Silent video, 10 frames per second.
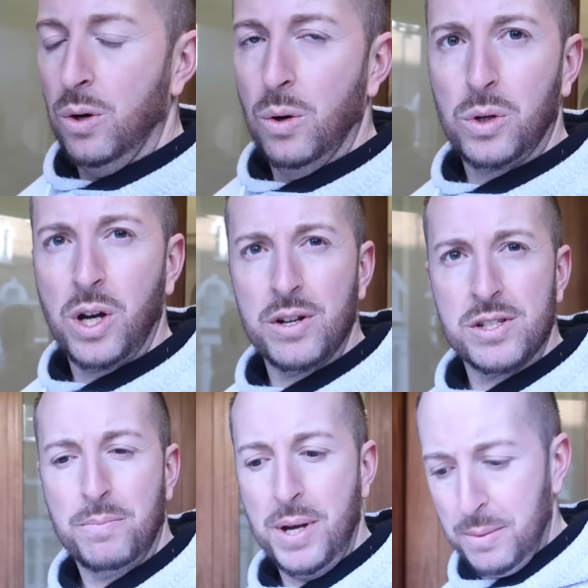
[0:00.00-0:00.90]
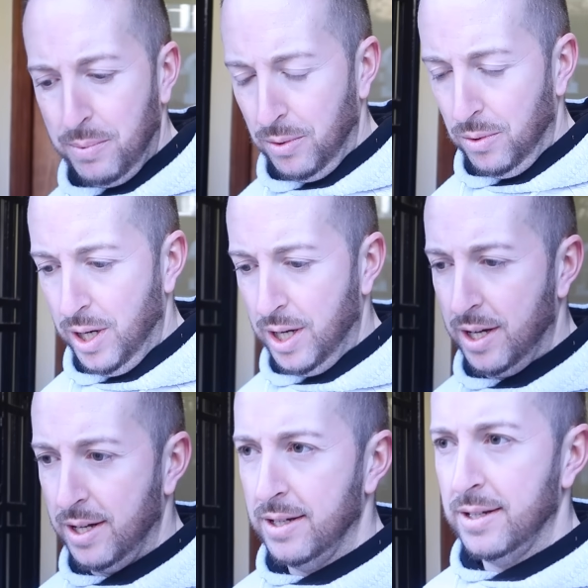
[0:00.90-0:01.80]
all kinds of people,
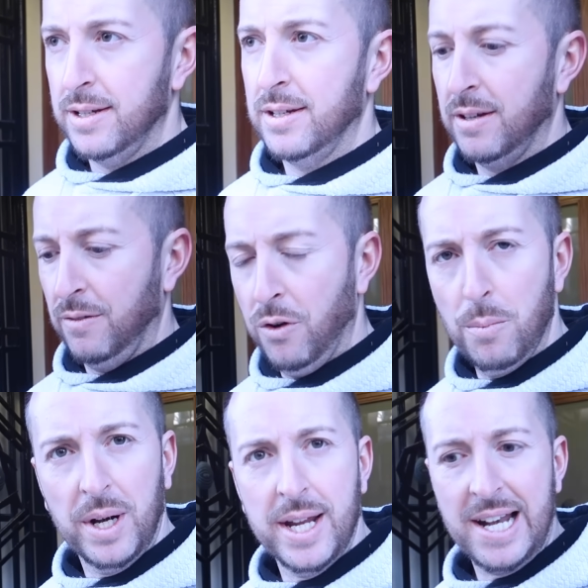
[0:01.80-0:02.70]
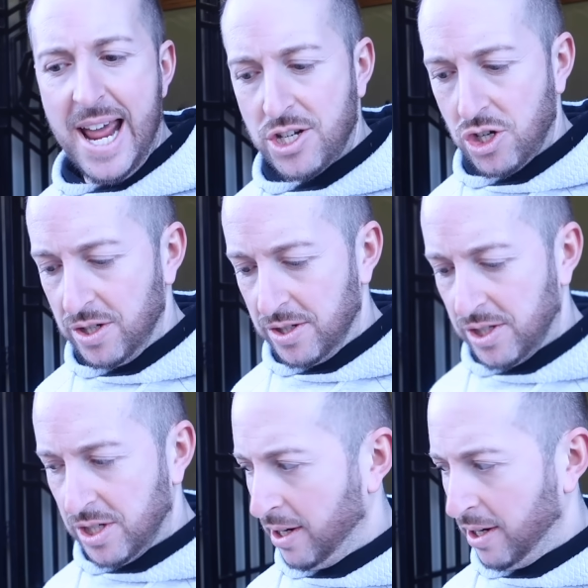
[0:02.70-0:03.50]
footballing legends.